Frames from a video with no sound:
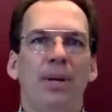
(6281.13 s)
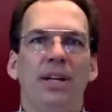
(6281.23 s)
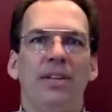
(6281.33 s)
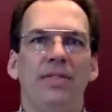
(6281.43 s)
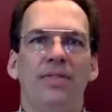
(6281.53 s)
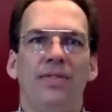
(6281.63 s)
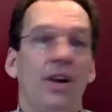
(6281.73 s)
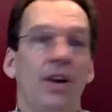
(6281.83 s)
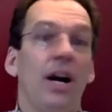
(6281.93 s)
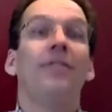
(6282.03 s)
And
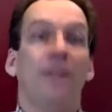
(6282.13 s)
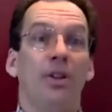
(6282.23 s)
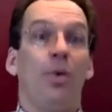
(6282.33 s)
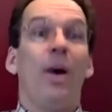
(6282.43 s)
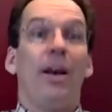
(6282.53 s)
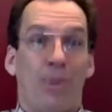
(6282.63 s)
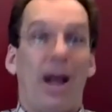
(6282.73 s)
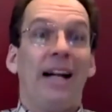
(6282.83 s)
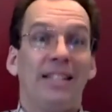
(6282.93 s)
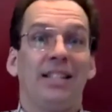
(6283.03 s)
very often the way it
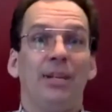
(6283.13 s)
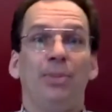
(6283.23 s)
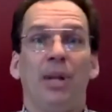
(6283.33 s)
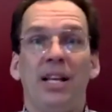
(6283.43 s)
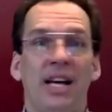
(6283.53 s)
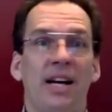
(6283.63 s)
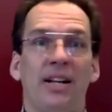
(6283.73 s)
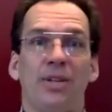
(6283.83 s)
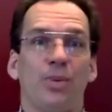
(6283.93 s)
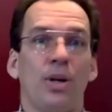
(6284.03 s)
practically plays
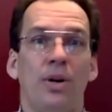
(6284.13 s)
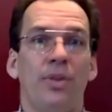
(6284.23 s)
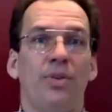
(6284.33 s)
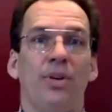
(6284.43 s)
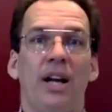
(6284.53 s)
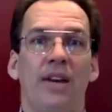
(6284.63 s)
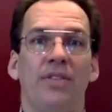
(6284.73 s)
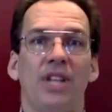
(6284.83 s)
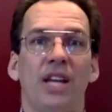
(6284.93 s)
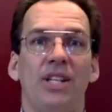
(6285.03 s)
out is we're going through a
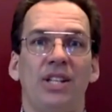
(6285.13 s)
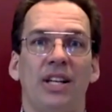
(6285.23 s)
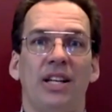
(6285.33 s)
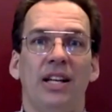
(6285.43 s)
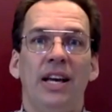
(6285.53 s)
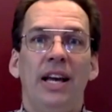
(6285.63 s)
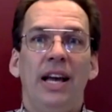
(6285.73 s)
conversation